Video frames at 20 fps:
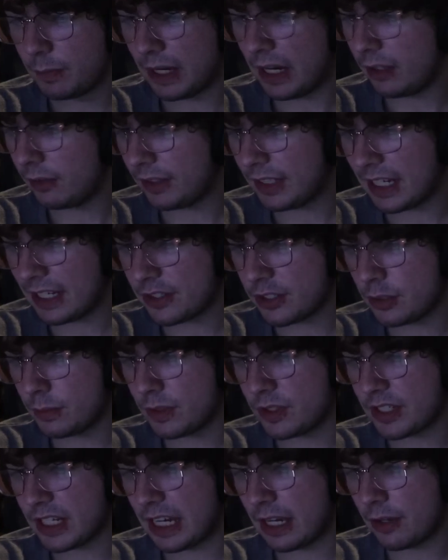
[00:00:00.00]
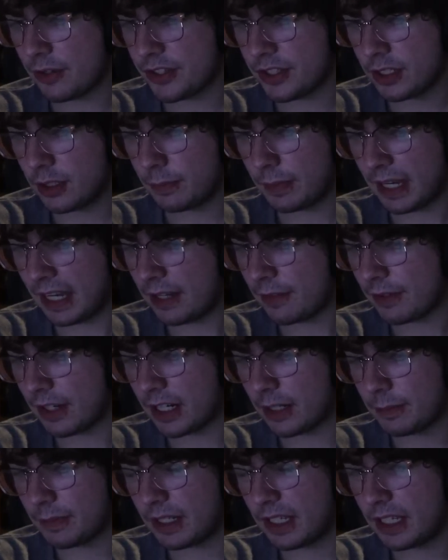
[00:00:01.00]
Apparently got too much calcium and
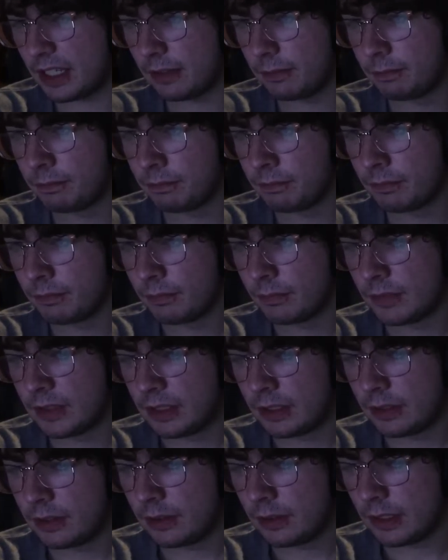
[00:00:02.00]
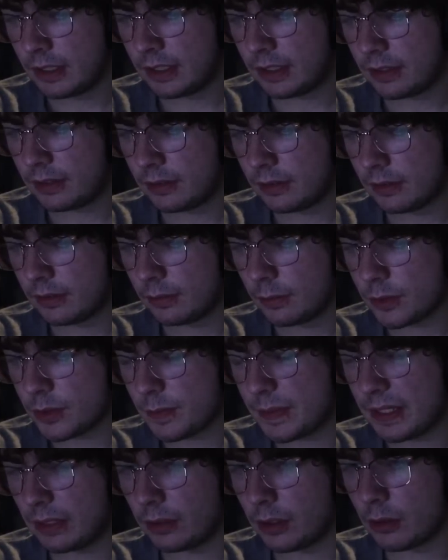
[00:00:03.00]
vitamin A, and
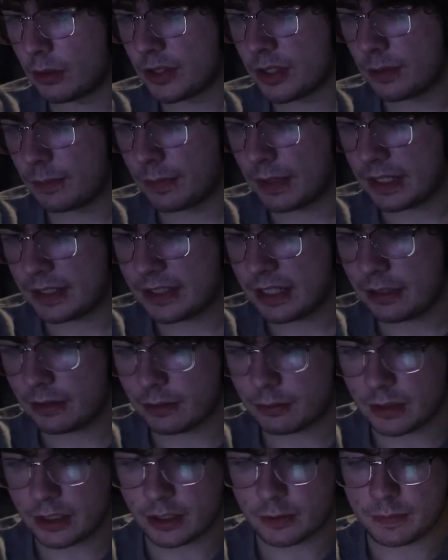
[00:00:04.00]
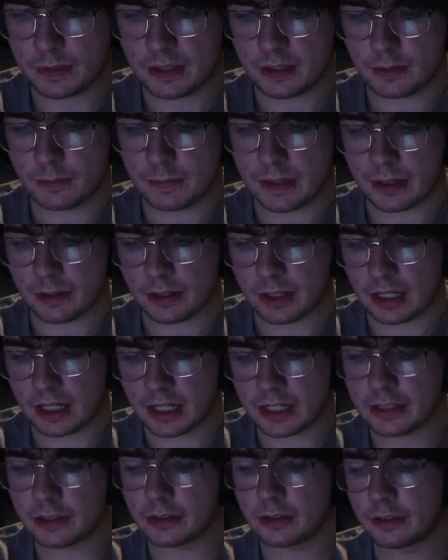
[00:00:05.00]
was a bit lower than my daily recommended amount of
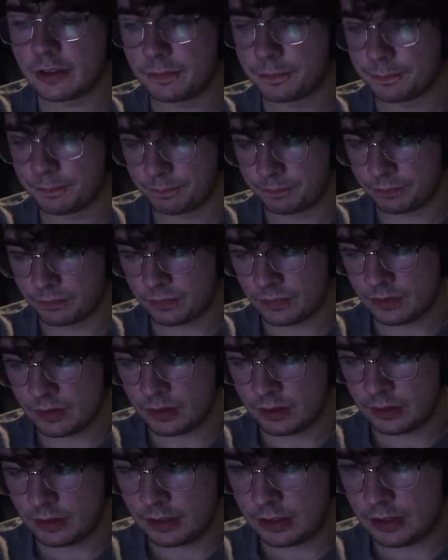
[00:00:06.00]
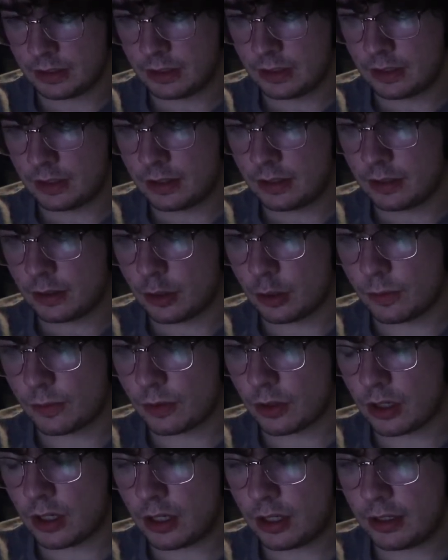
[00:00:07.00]
iron.
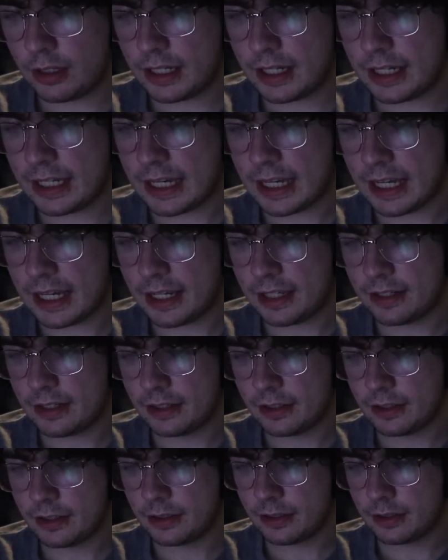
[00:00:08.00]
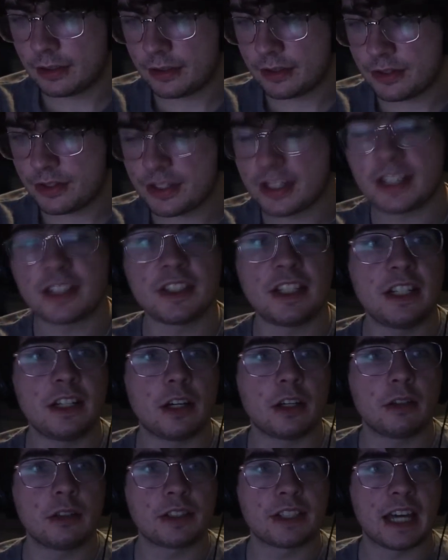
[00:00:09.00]
Overall, I had
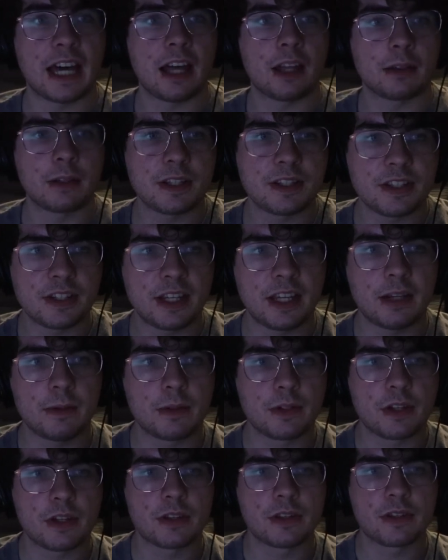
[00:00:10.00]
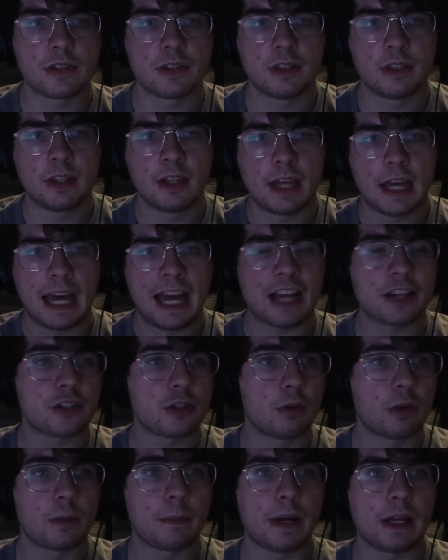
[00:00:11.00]
1,600 calories a day, which is
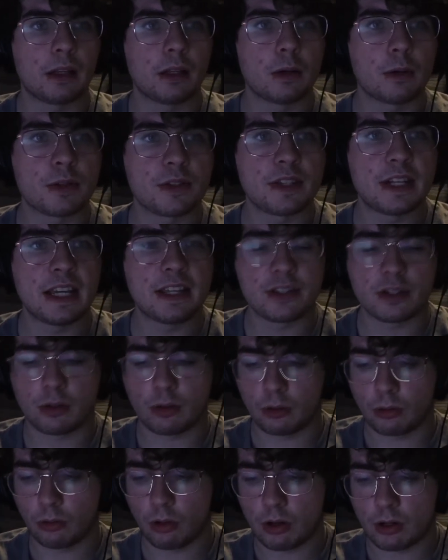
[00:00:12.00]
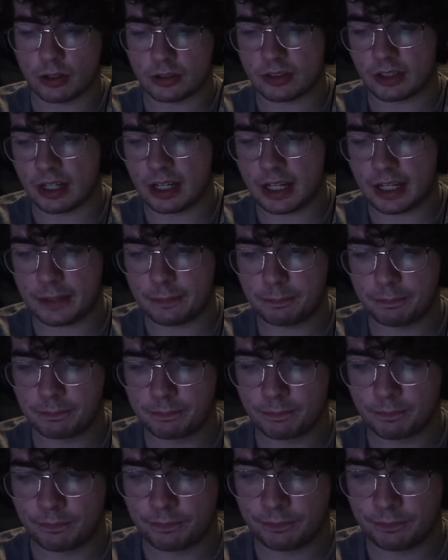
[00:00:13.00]
actually one of my lowest days in a long time.